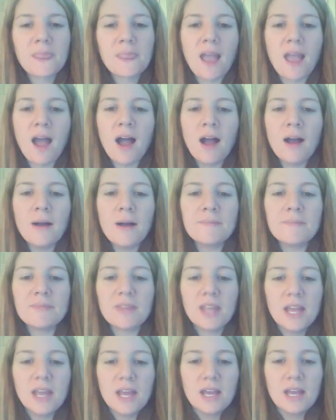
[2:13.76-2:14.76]

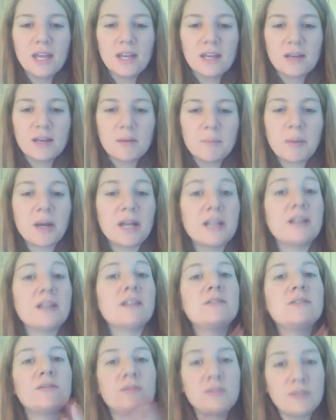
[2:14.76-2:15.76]
But
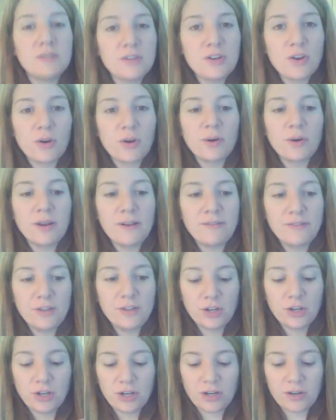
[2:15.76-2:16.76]
if
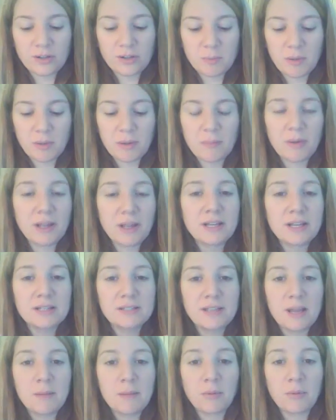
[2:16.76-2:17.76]
your spring break is
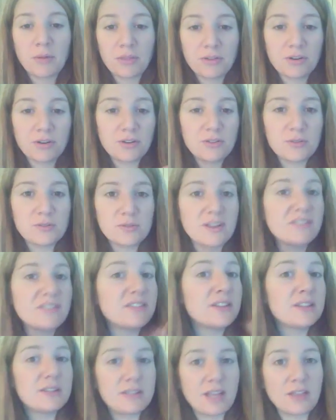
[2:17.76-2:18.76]
April 3rd through
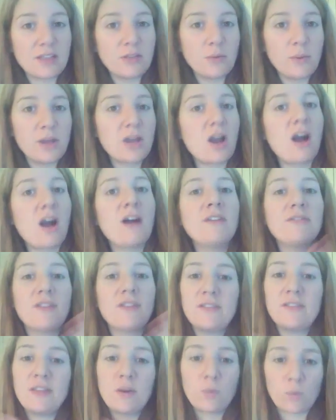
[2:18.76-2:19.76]
7th, take the week off
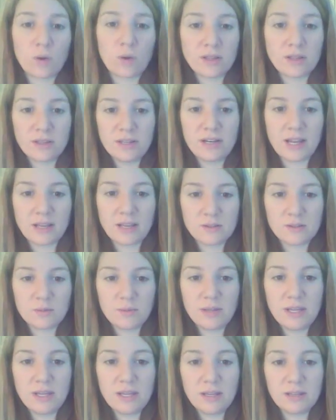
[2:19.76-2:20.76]
and then work the next
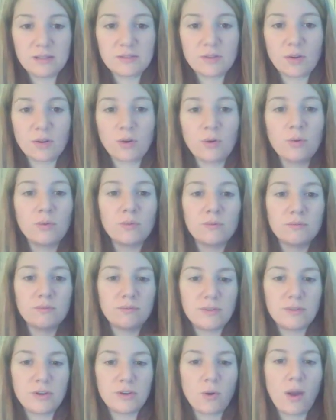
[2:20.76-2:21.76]
week. So,
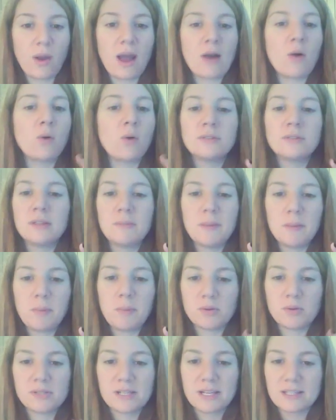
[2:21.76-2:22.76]
I'll only be
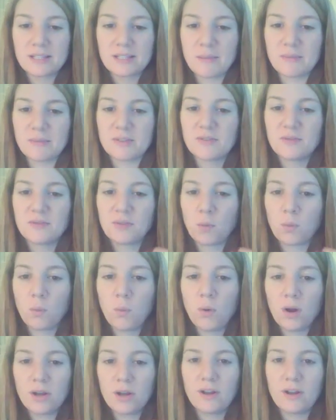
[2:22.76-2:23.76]
posting assignments for
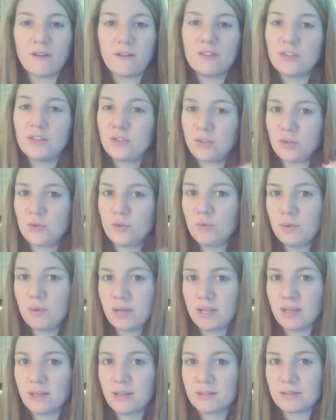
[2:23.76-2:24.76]
one of the 2
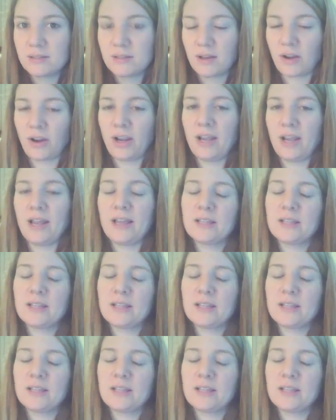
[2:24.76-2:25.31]
weeks. All right.